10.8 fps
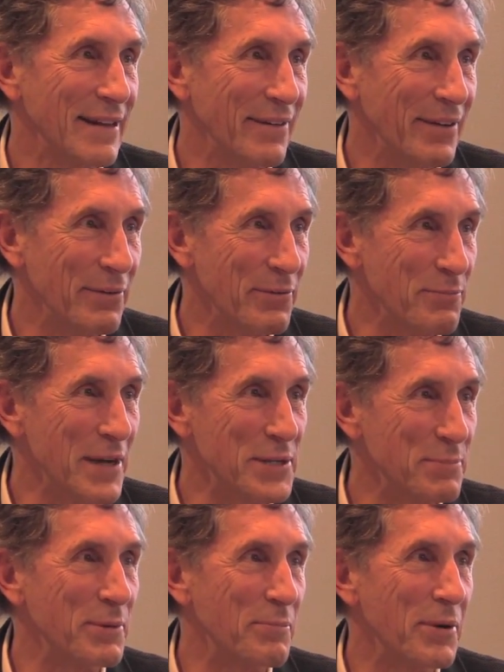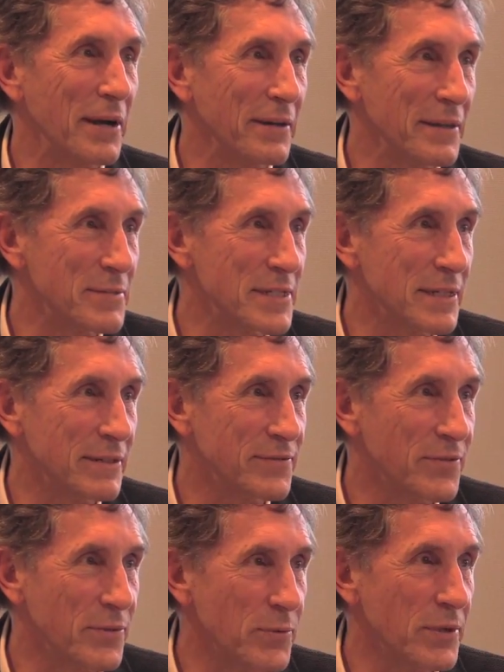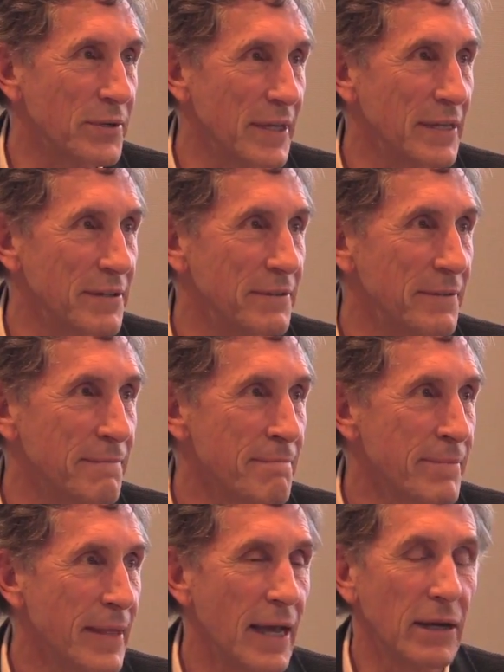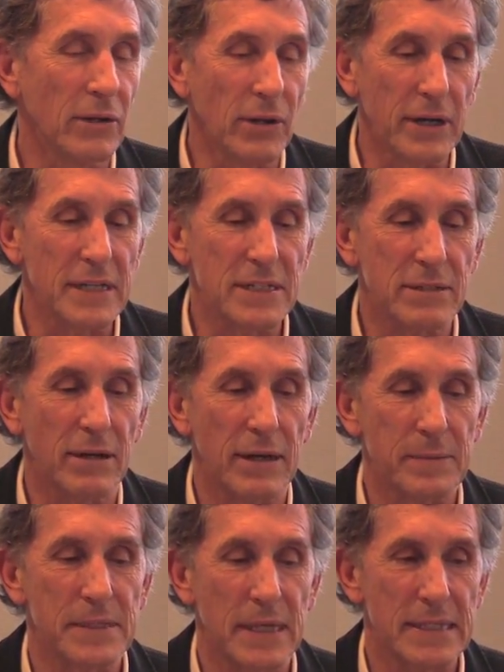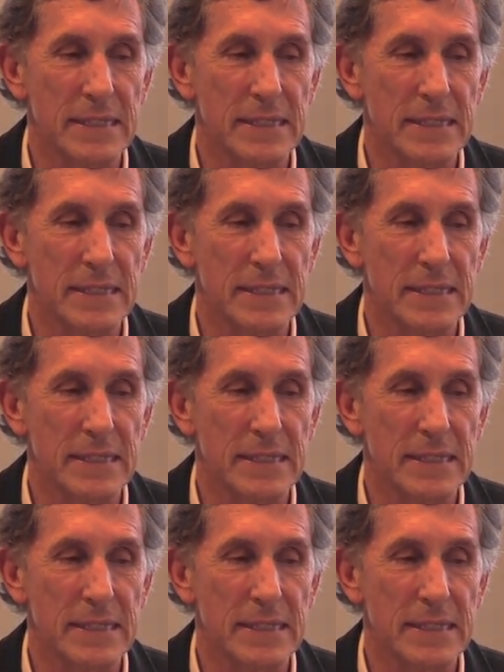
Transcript: are much more proud of themselves for the work they do. And a lot of startups I